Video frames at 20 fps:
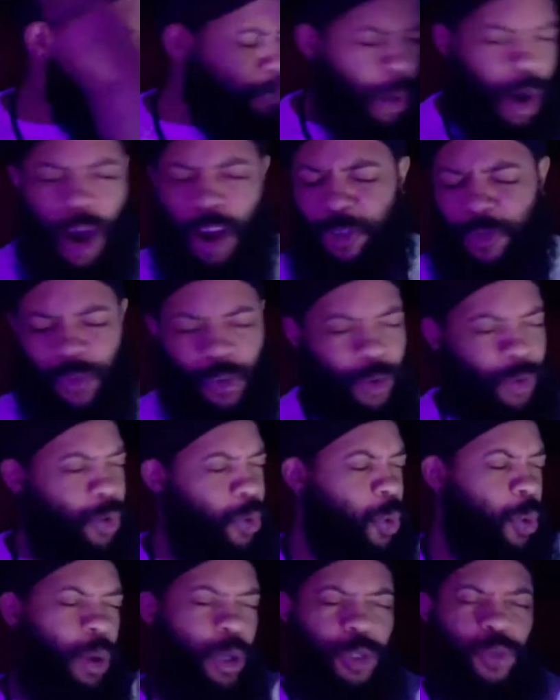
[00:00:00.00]
par for the
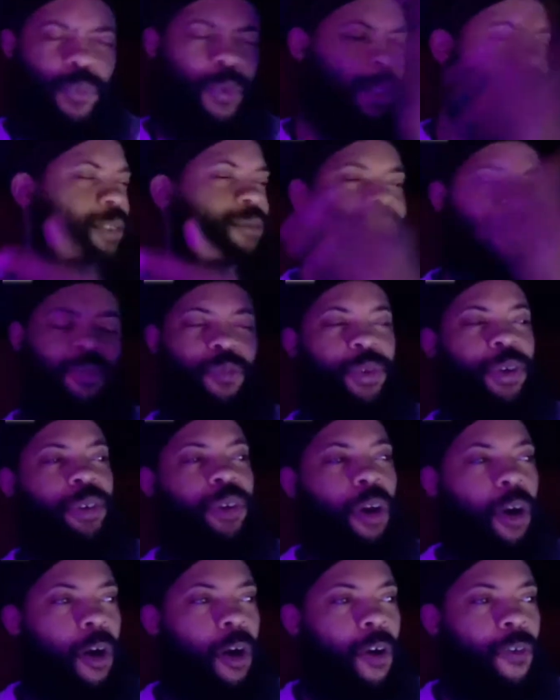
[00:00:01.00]
course with
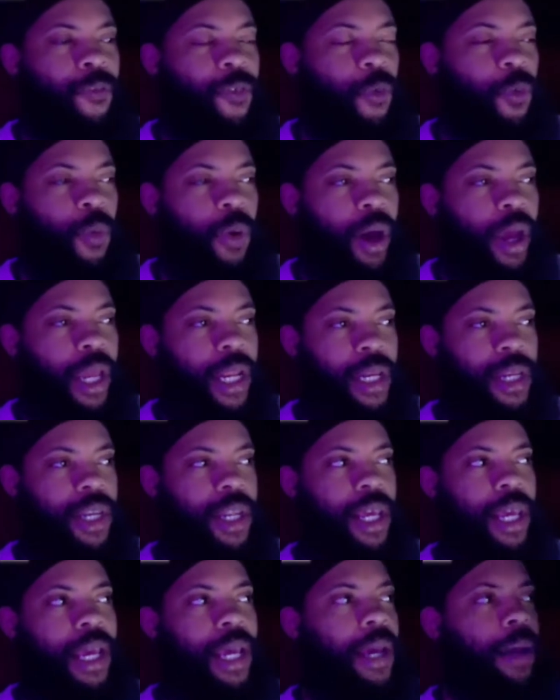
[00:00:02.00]
All For One,
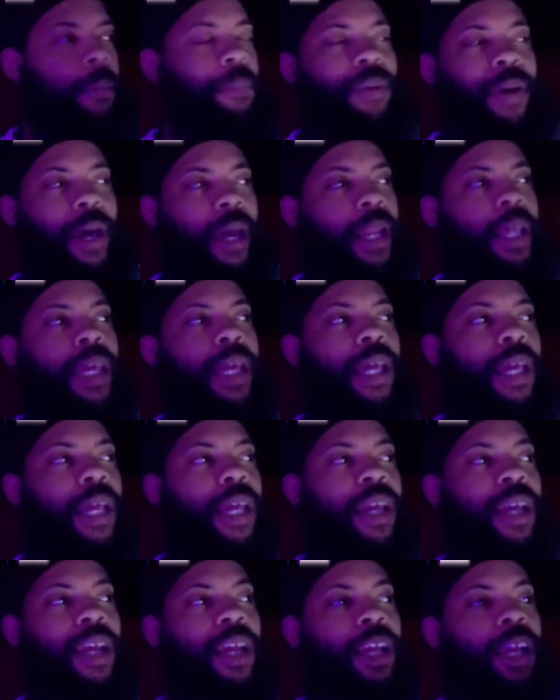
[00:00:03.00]
but
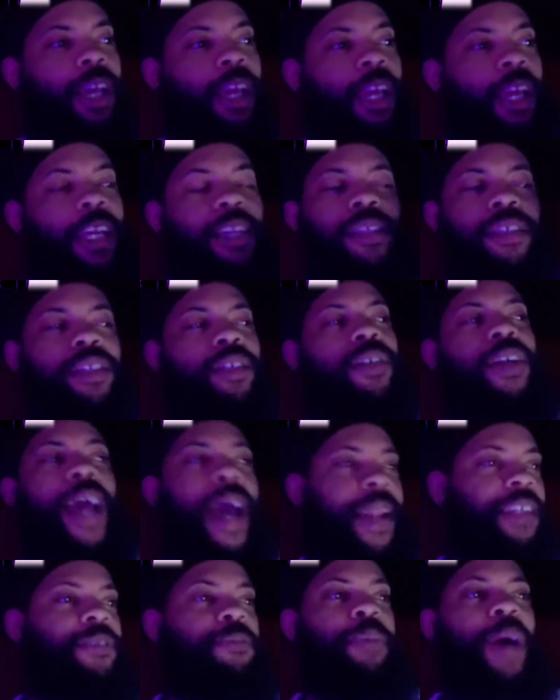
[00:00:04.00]
he still
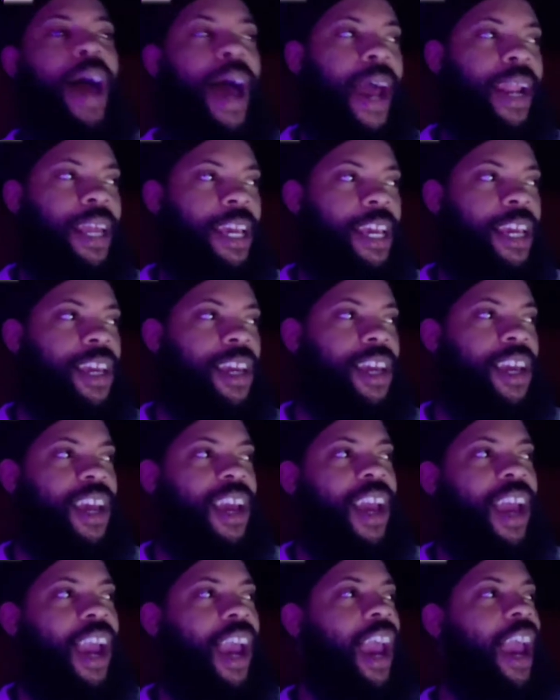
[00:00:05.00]
got his body,
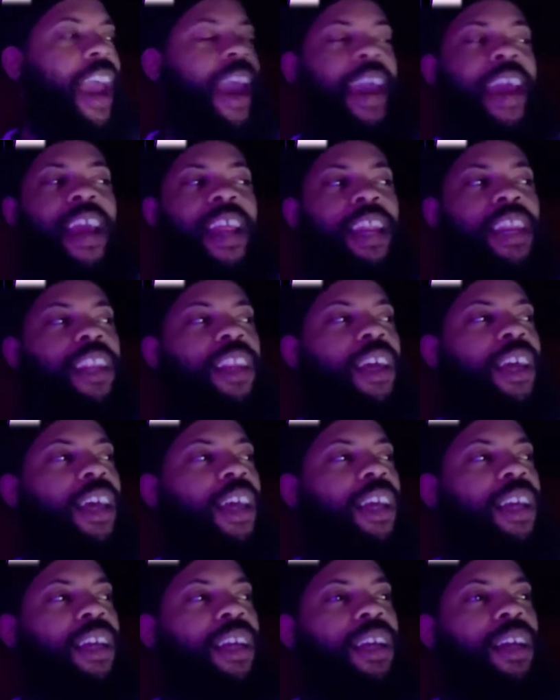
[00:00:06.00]
and
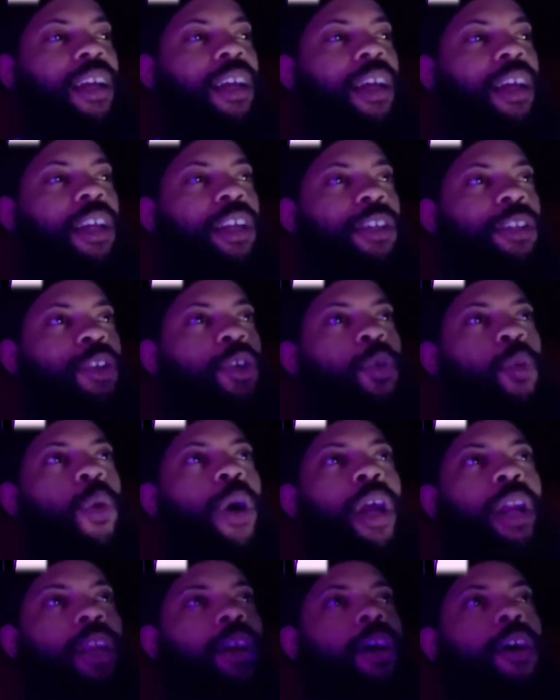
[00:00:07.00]
you
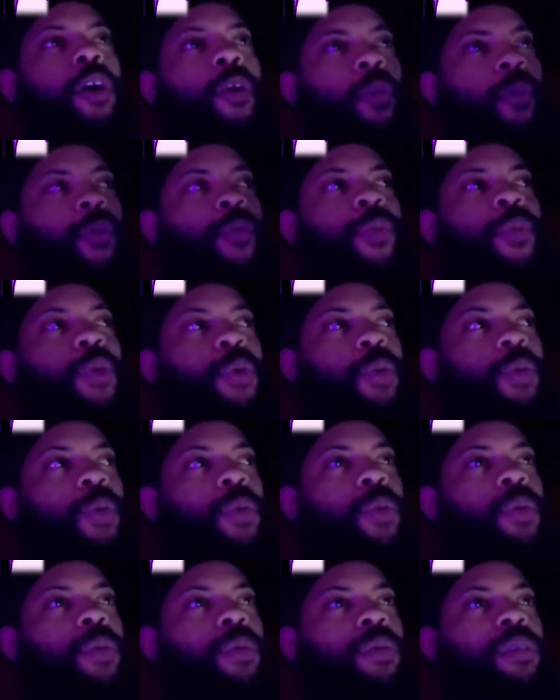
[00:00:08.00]
wouldn't go
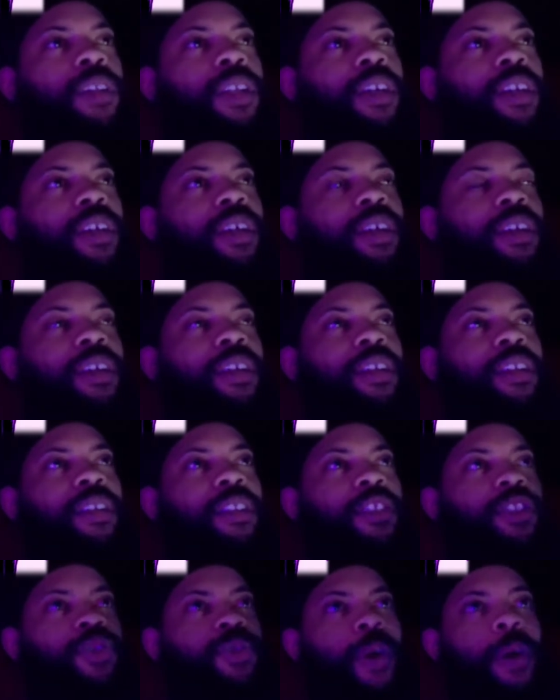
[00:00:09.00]
through
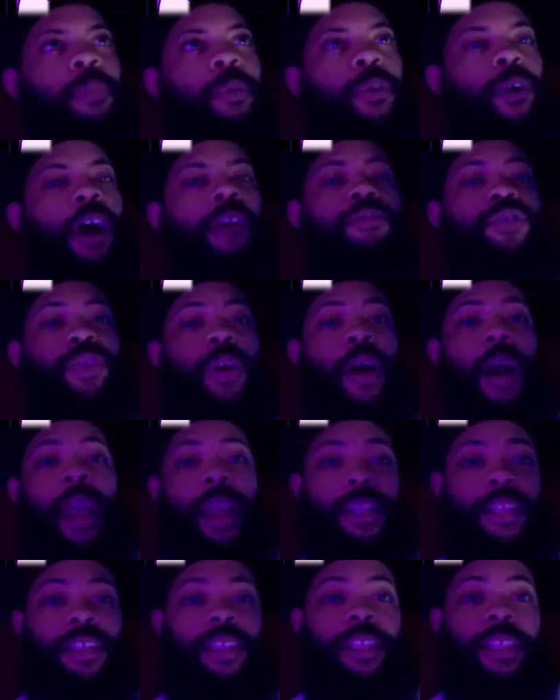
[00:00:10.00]
the trouble of
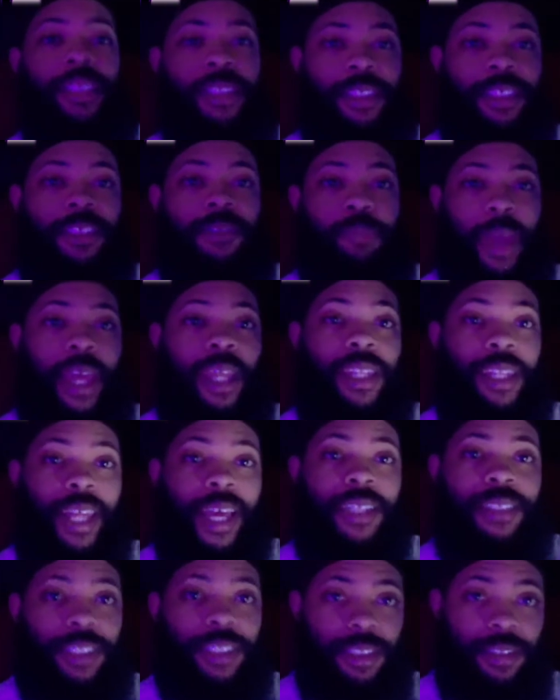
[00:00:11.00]
trying to teach this man
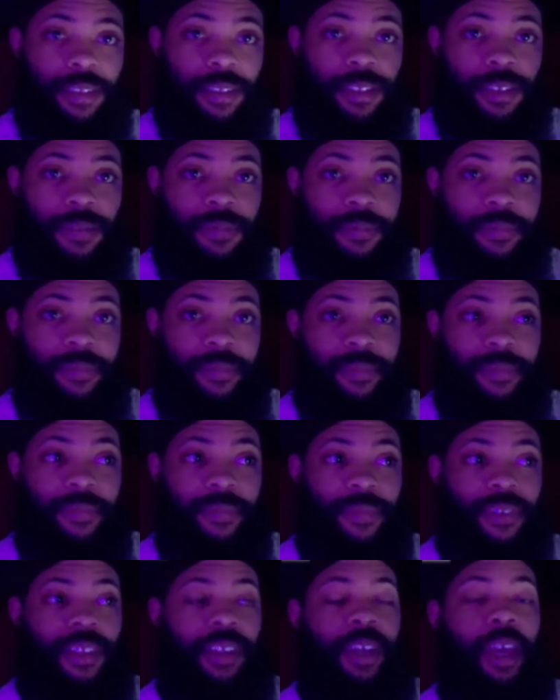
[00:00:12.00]
lessons
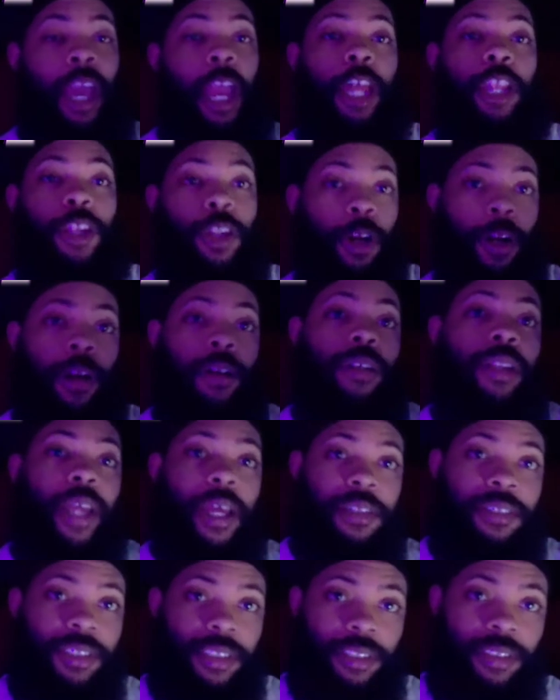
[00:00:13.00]
and learn
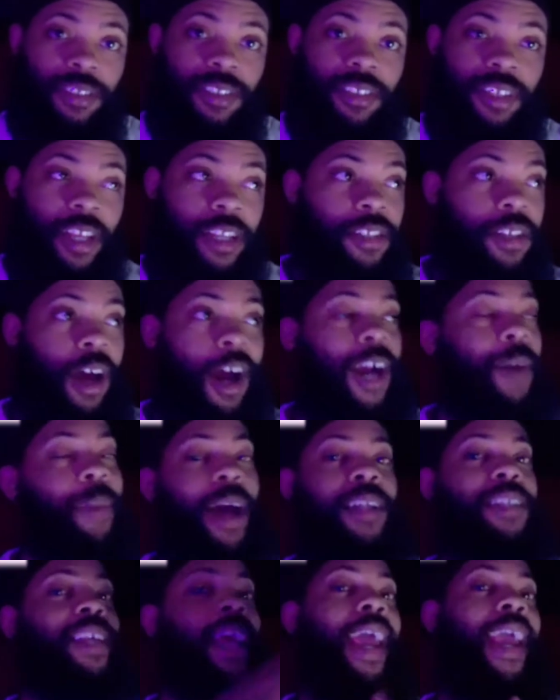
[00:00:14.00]
lessons and talk
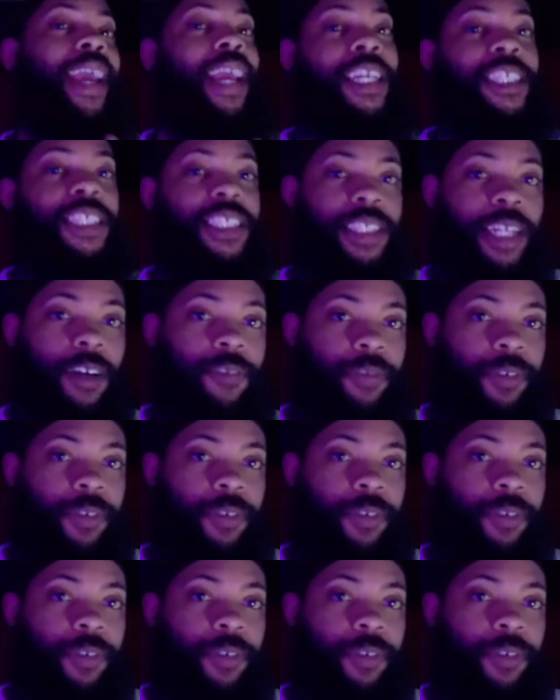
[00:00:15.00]
about taking stuff